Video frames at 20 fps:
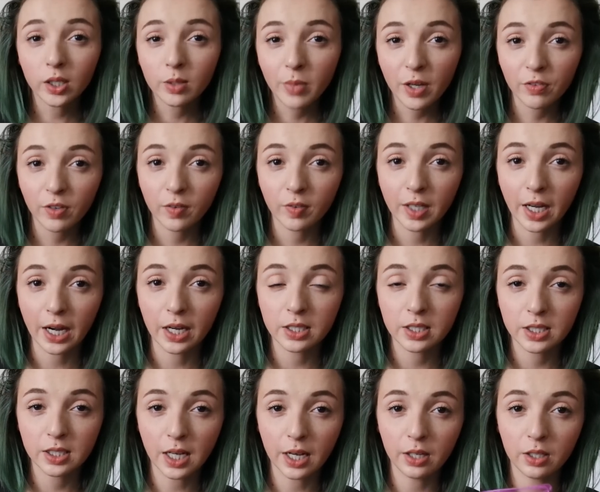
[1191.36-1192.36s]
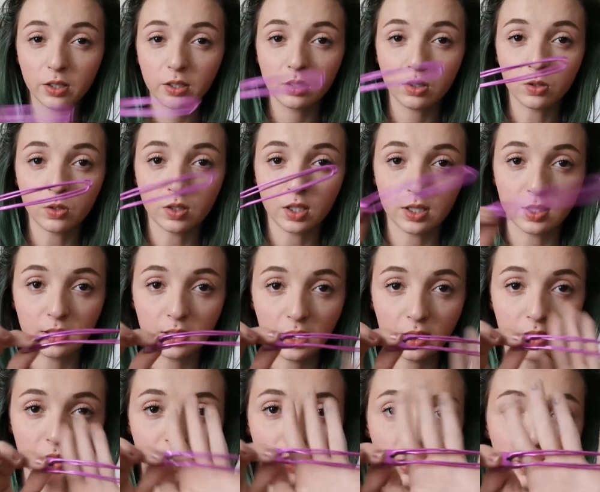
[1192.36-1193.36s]
One of my favorite hairstyles uses
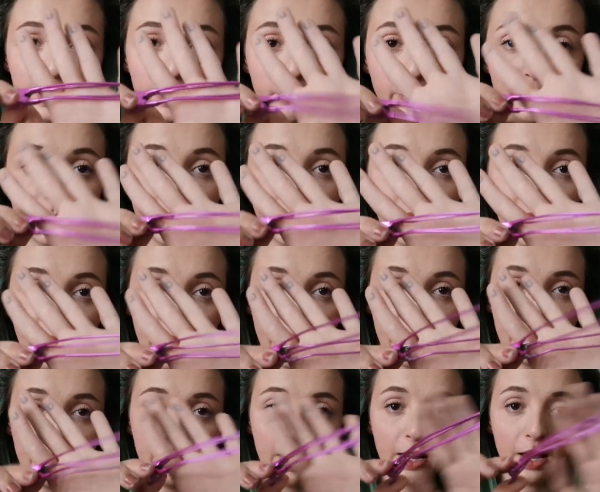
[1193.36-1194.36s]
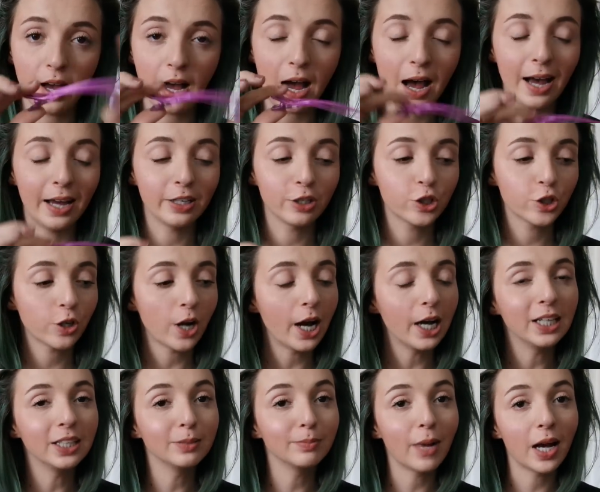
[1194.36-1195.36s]
this clip and I
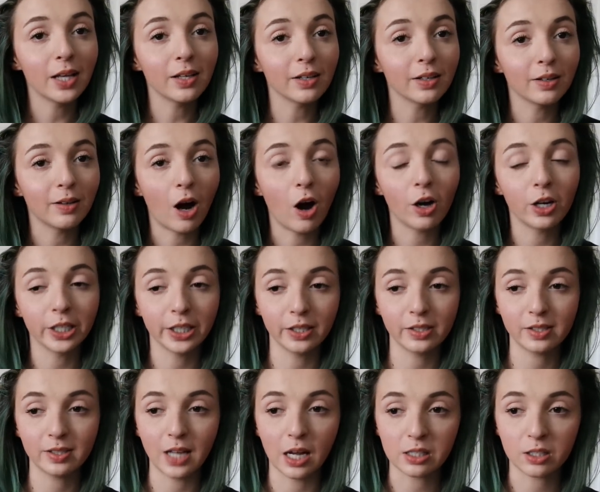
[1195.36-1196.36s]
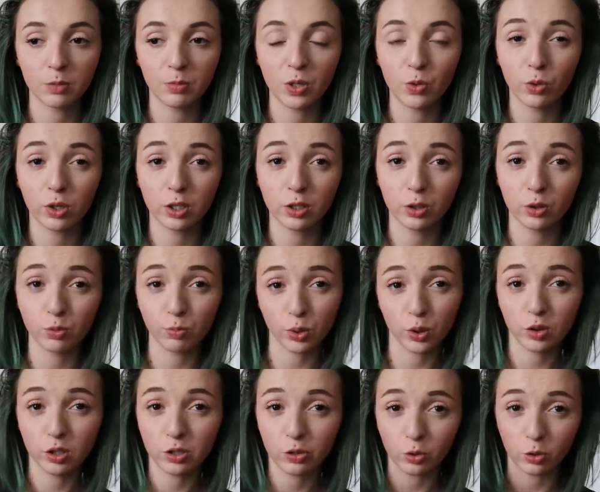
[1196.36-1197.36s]
tried my hardest not to be one of those
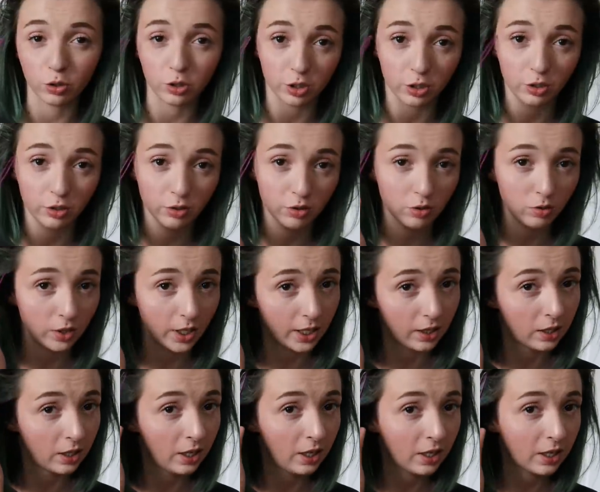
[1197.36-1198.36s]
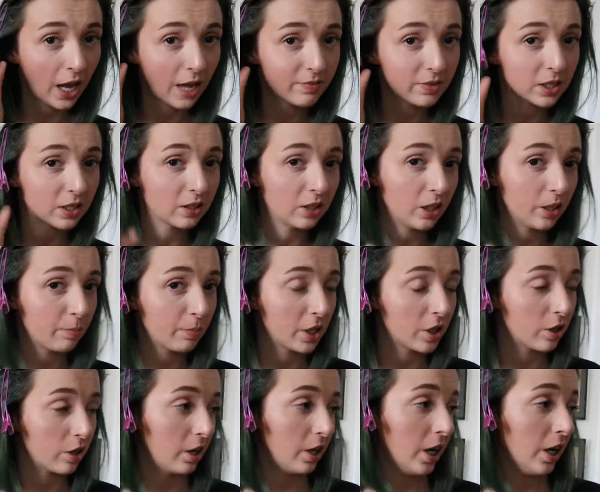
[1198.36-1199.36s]
beauty school girls who like has the clip
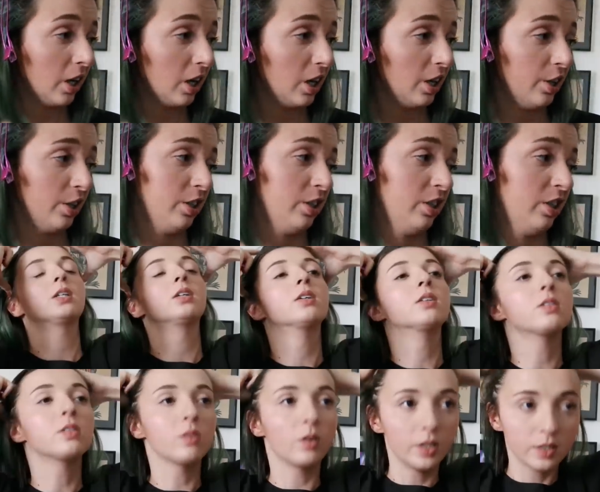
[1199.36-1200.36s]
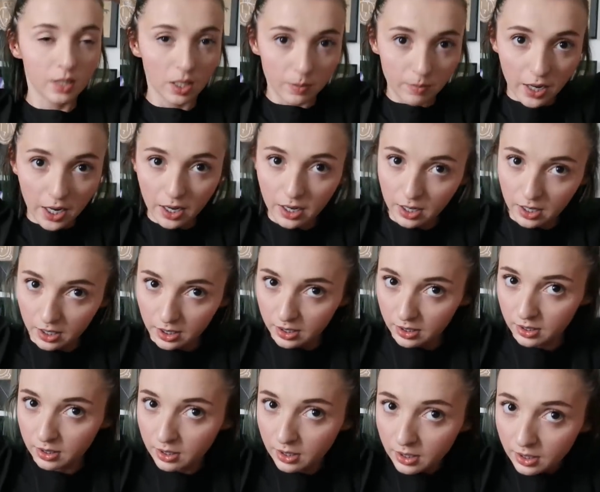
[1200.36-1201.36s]
in her hair. So I'll take my
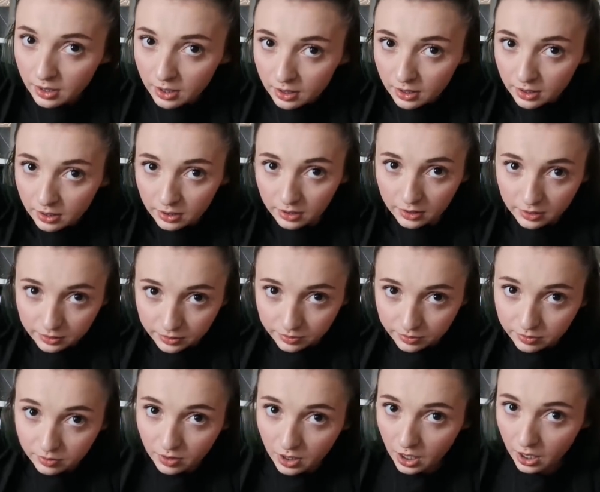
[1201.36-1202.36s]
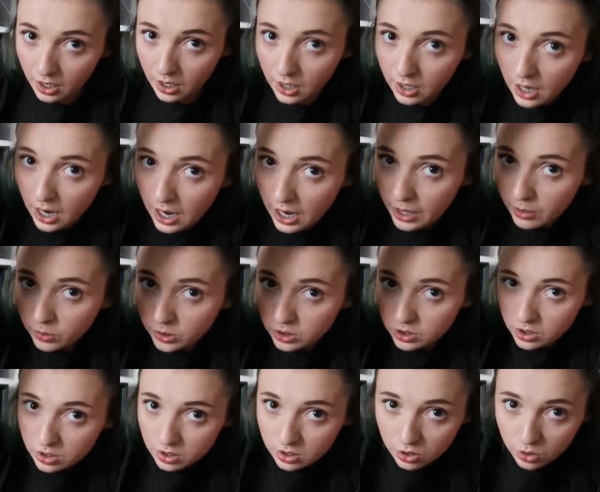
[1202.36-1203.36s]
hair and I will
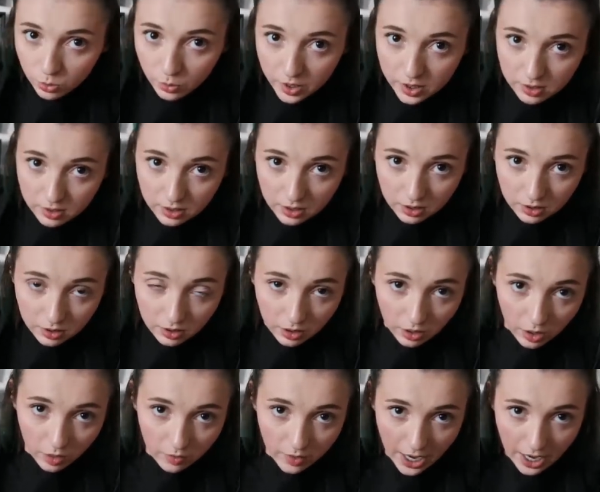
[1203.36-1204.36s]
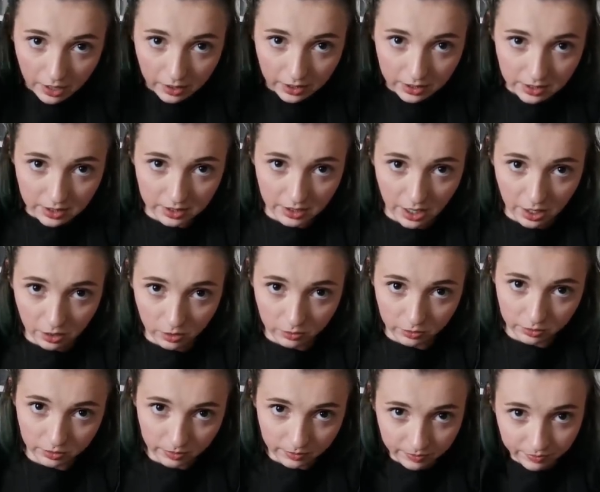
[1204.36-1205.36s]
just twist it around
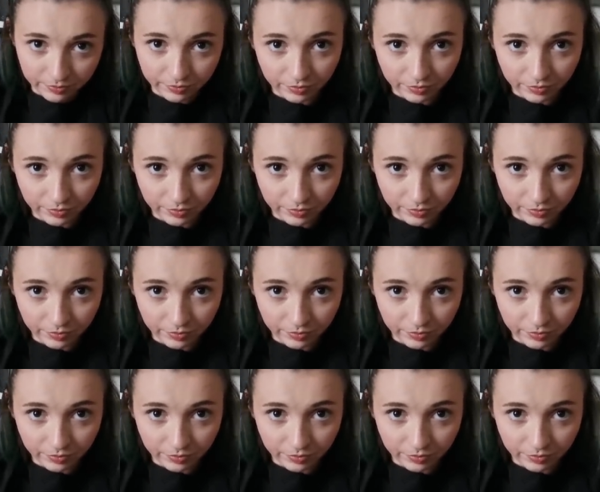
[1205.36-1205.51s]
itself